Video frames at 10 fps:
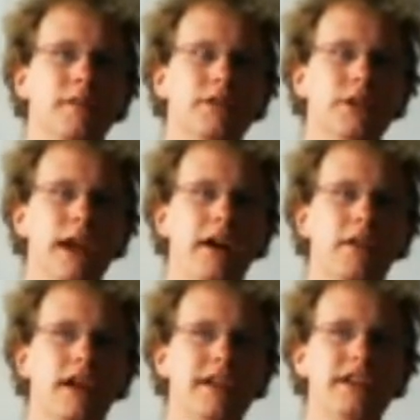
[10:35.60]
So yeah,
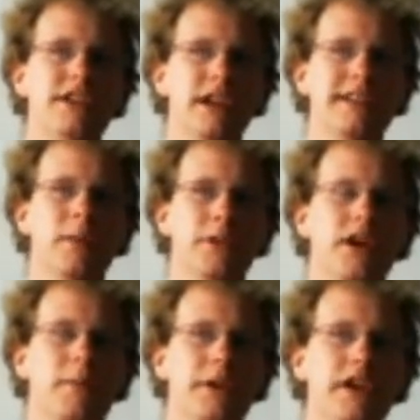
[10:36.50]
it, it does help the
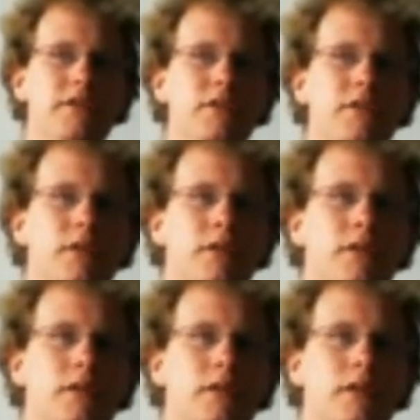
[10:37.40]
company
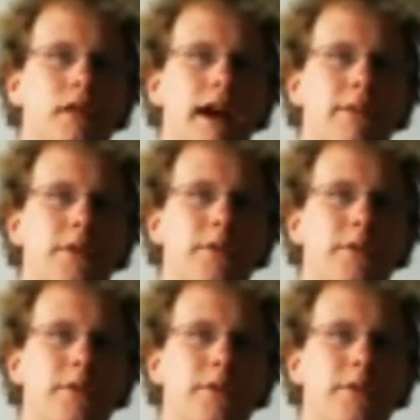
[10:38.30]
after the